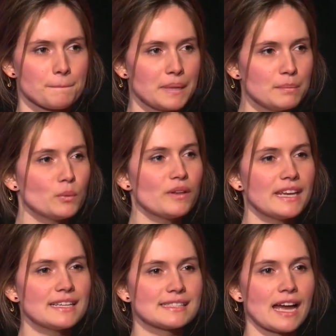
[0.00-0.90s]
People with
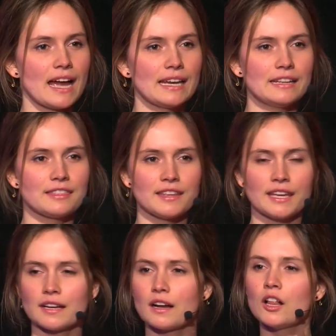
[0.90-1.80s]
anxiety
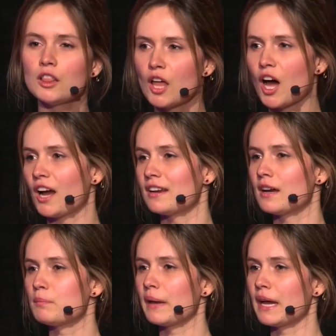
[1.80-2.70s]
think a lot
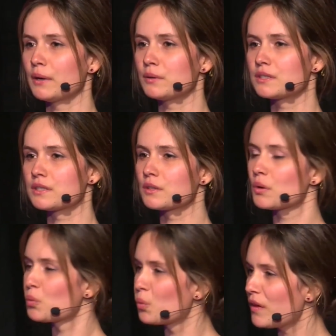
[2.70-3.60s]
about
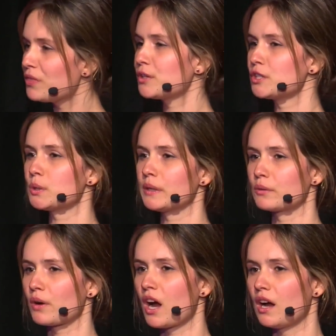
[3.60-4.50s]
what they're doing
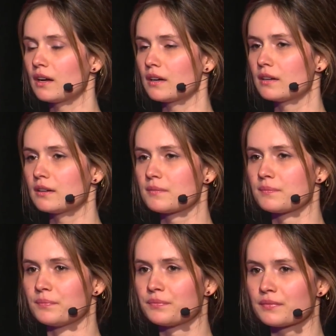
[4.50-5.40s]
wrong,
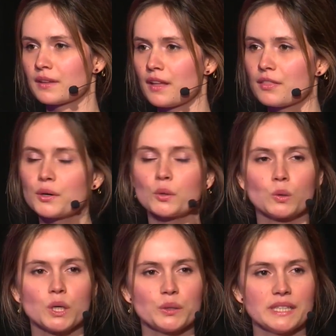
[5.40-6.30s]
their
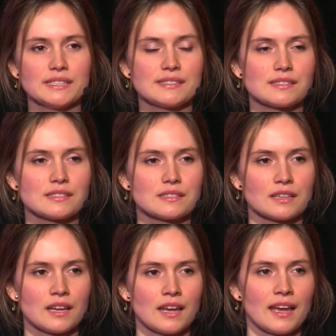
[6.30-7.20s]
worries,
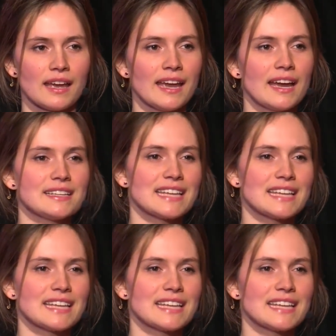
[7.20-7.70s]
and